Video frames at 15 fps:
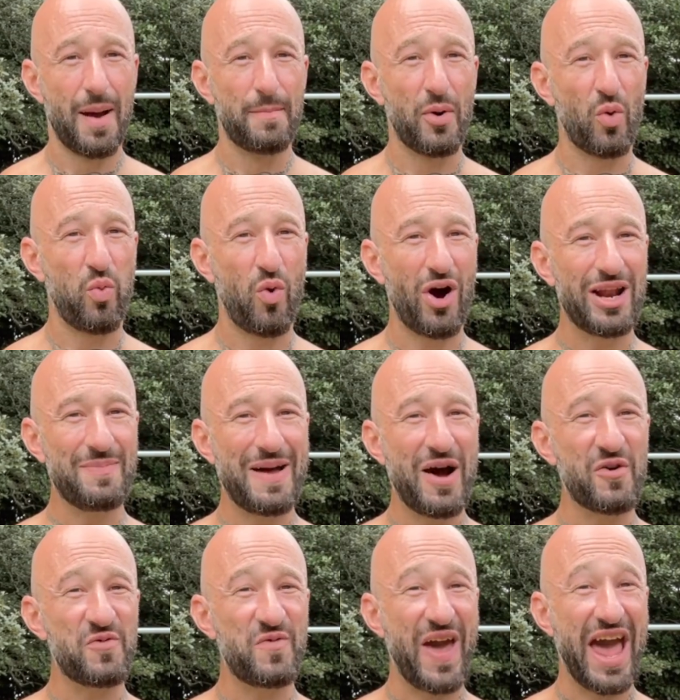But what
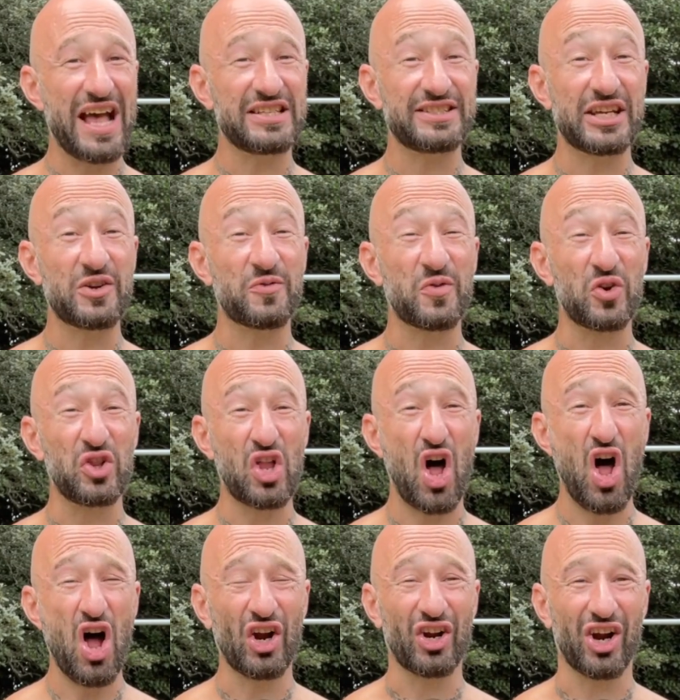about fasting for
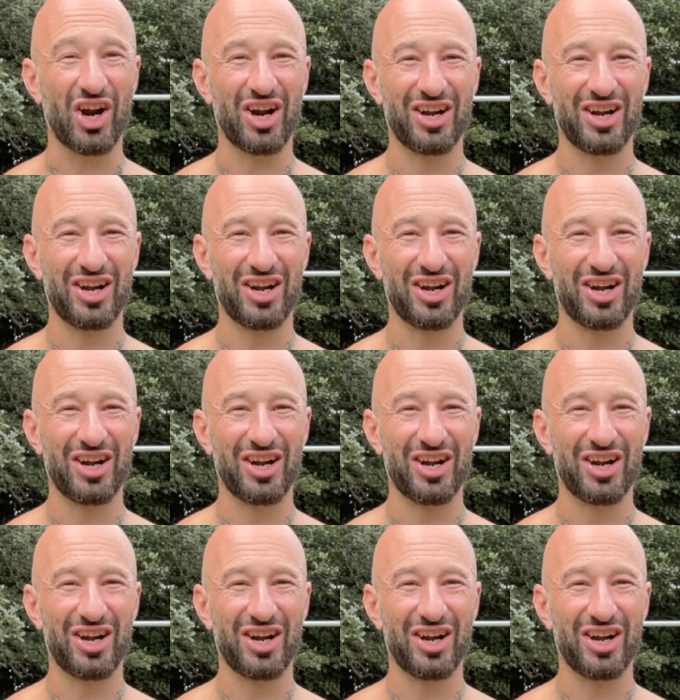longer?